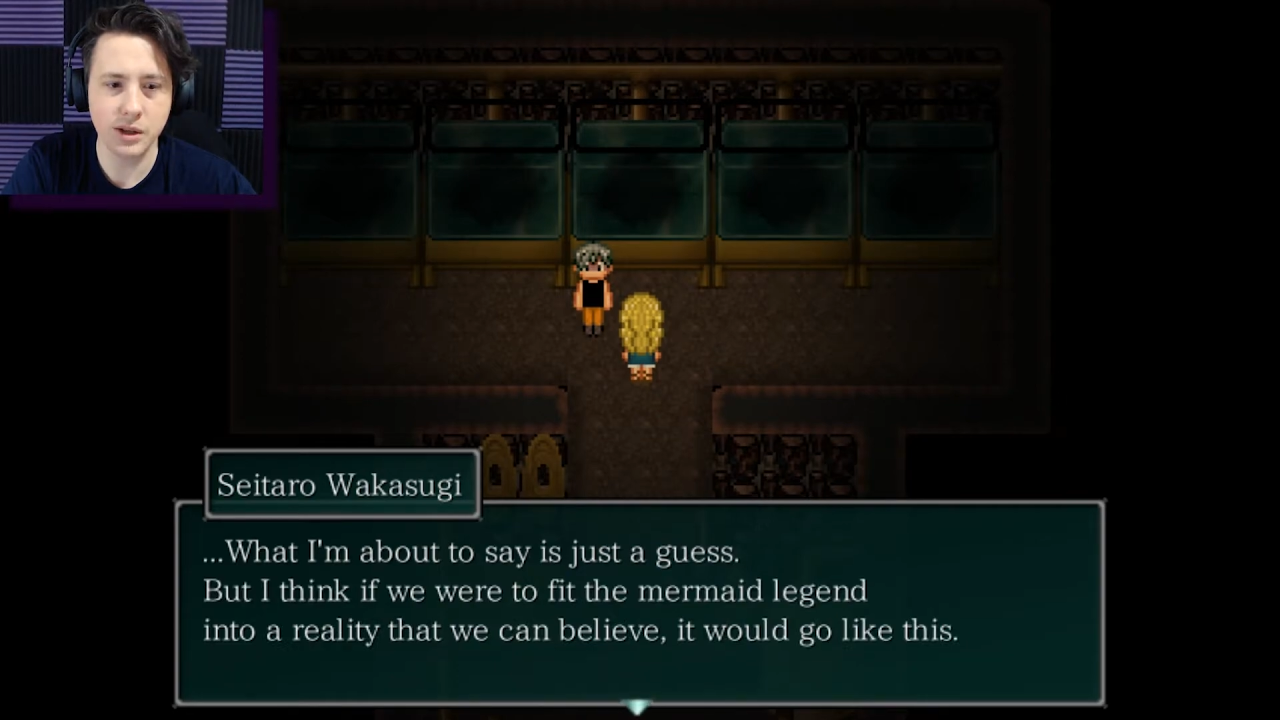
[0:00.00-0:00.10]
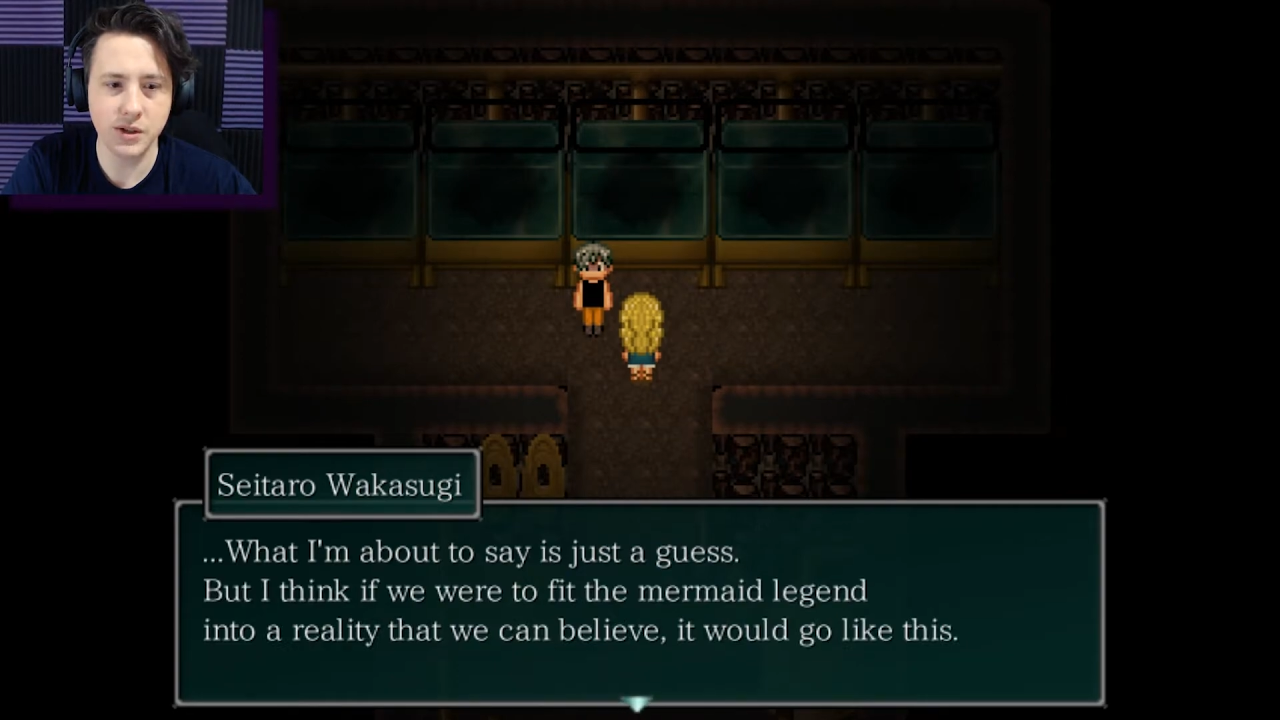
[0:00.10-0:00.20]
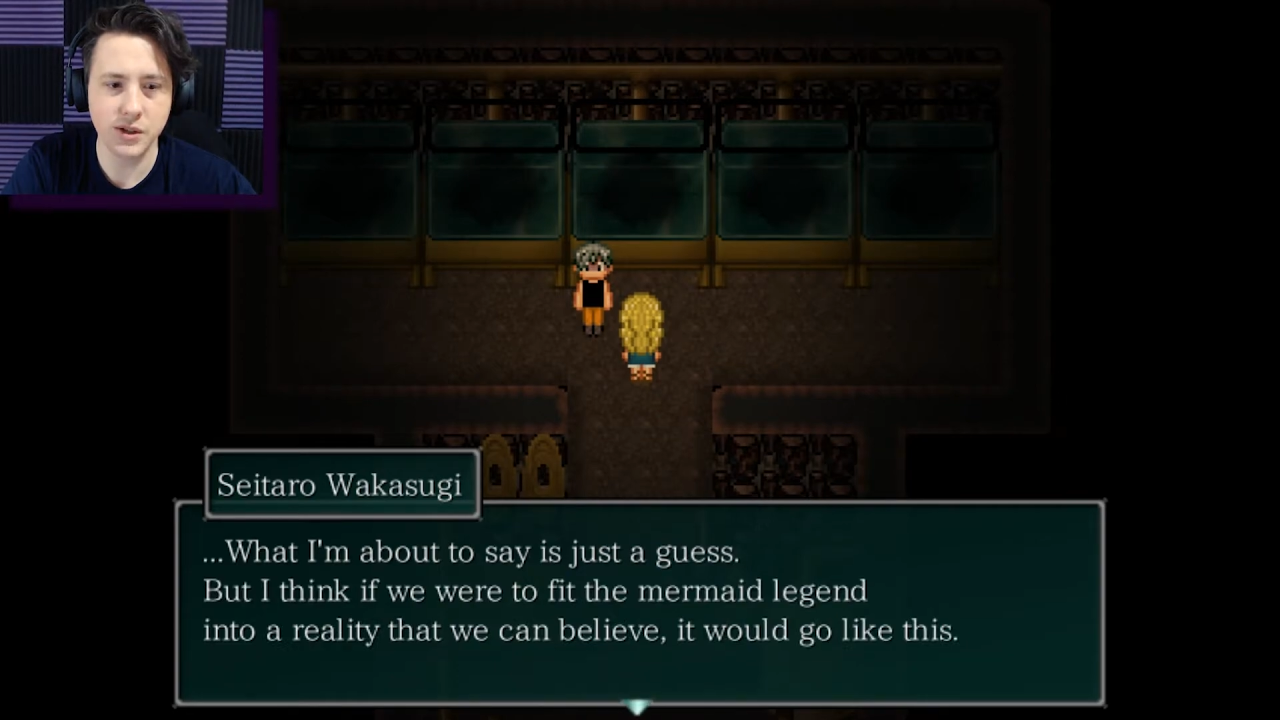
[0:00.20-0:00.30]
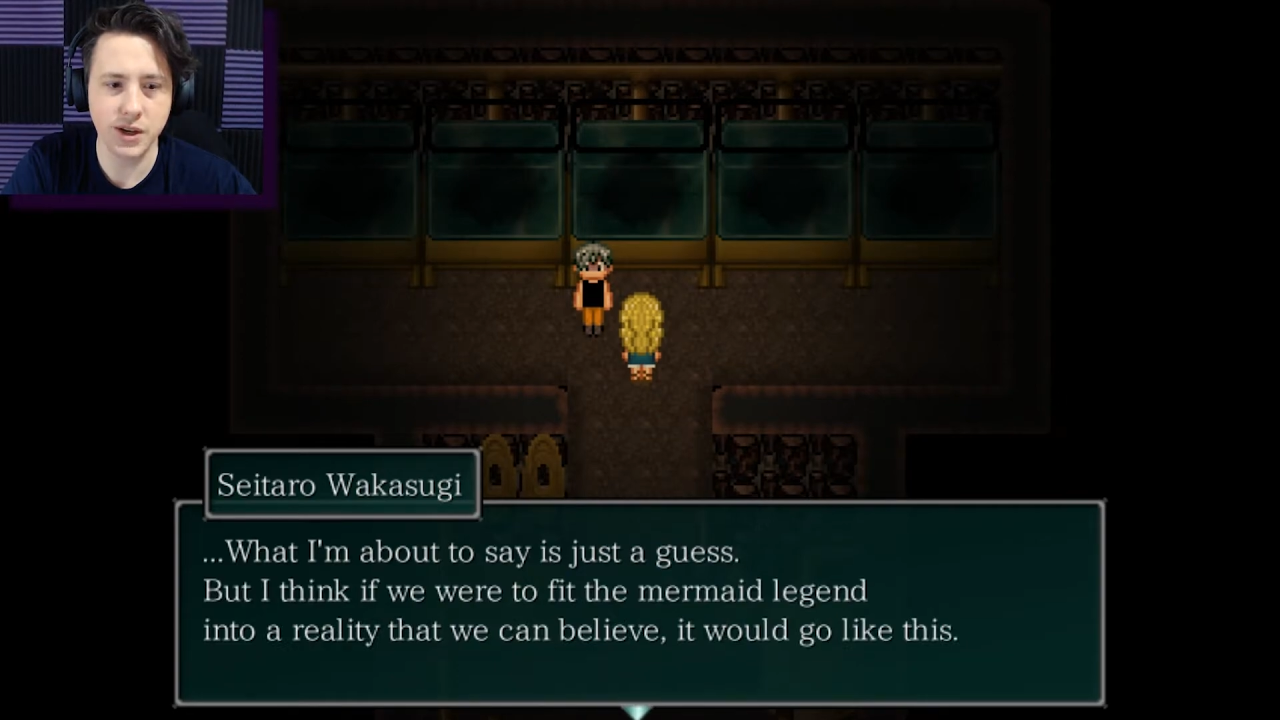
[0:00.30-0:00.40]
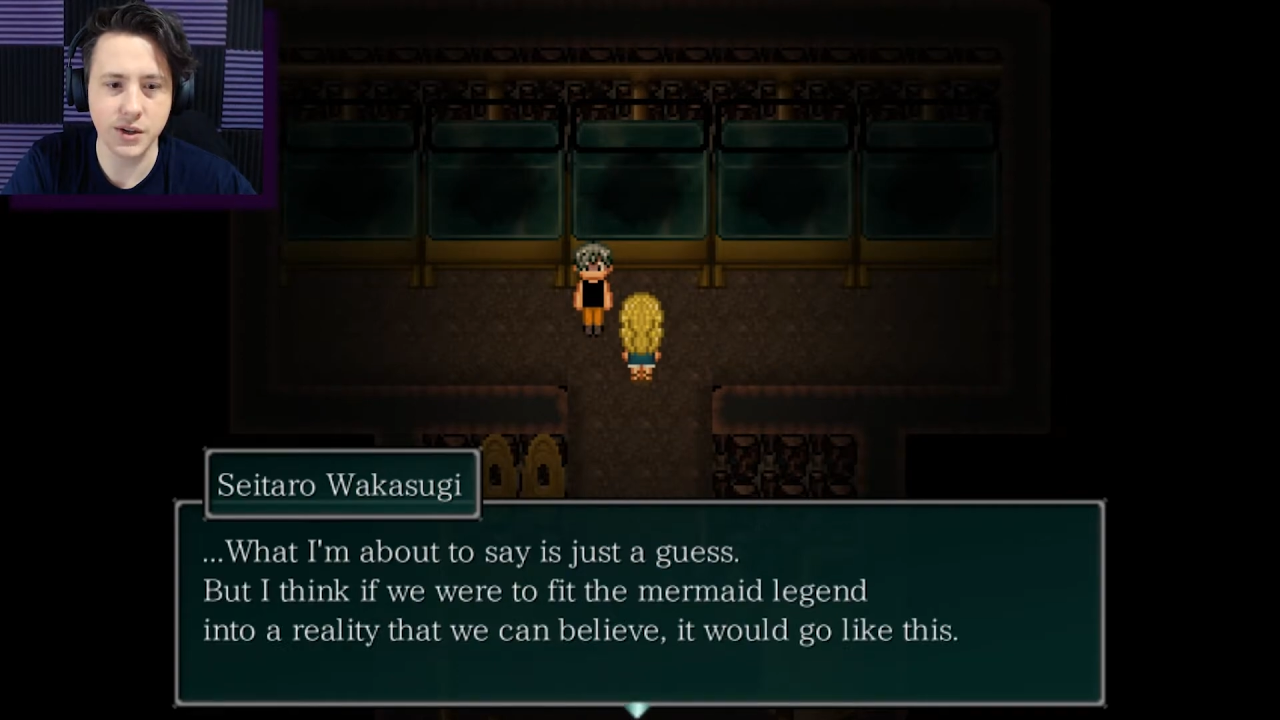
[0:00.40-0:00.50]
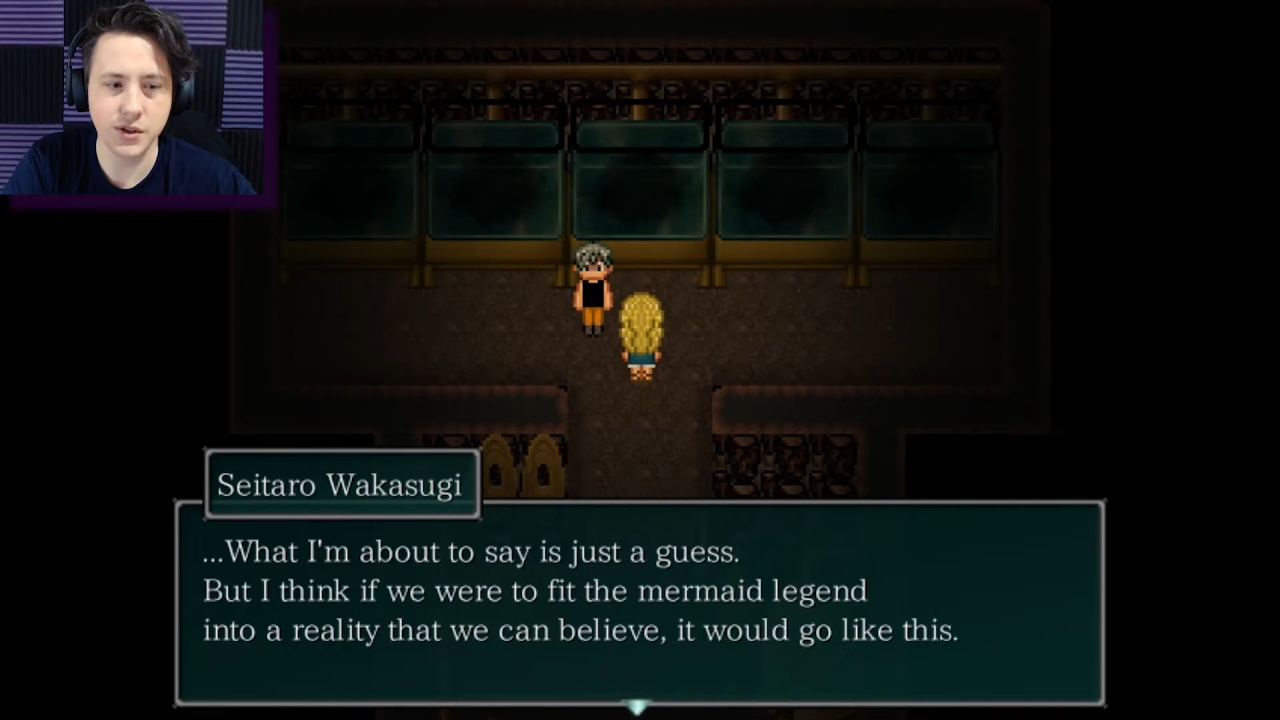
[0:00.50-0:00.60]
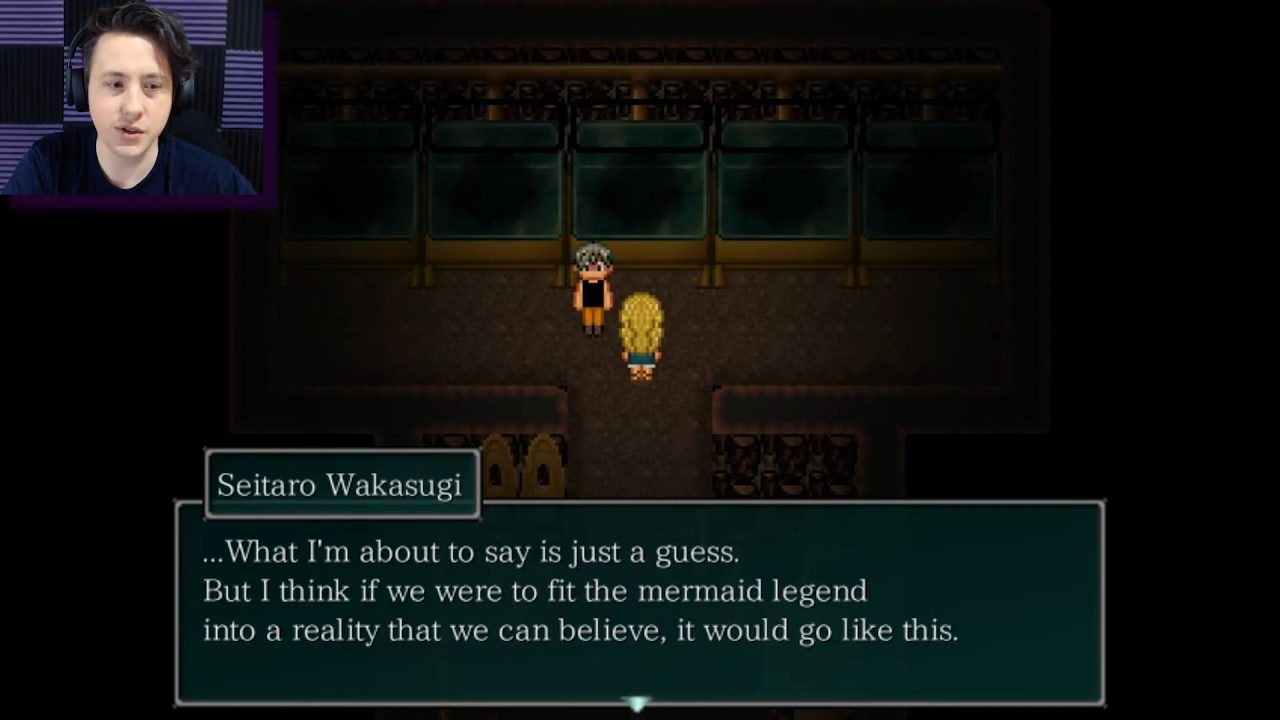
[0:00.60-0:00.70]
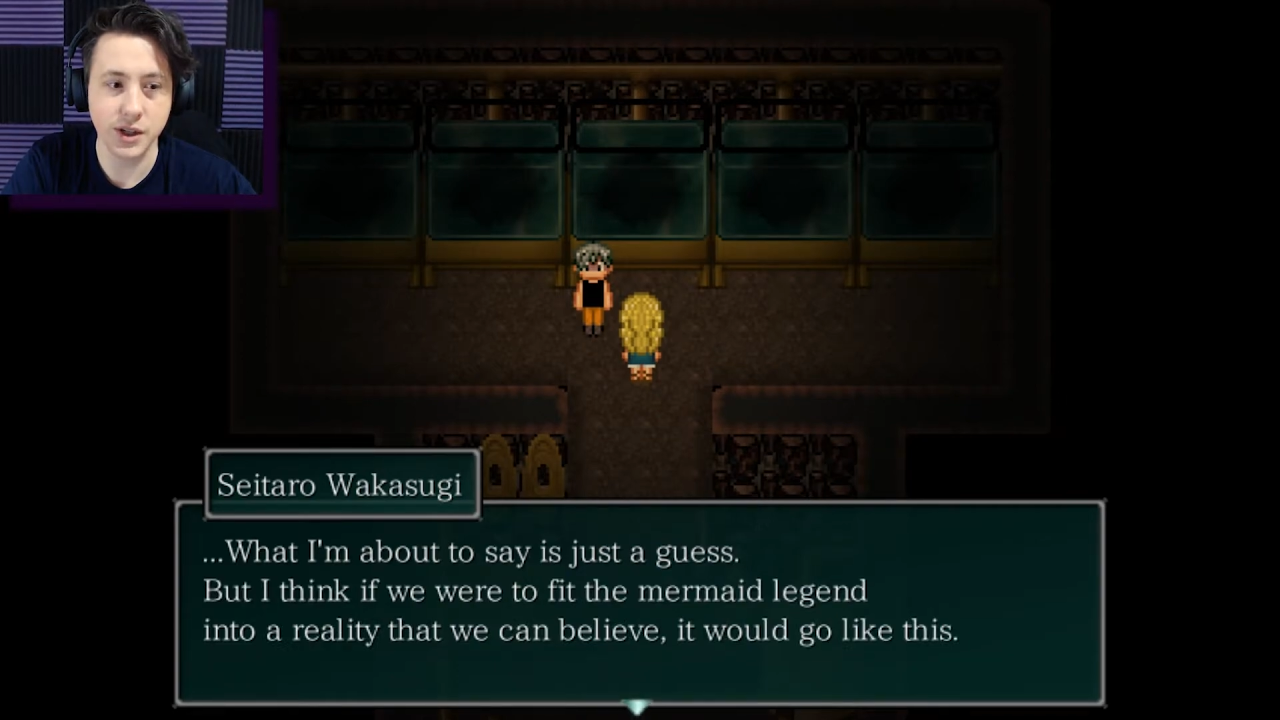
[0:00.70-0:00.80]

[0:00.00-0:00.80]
say is just a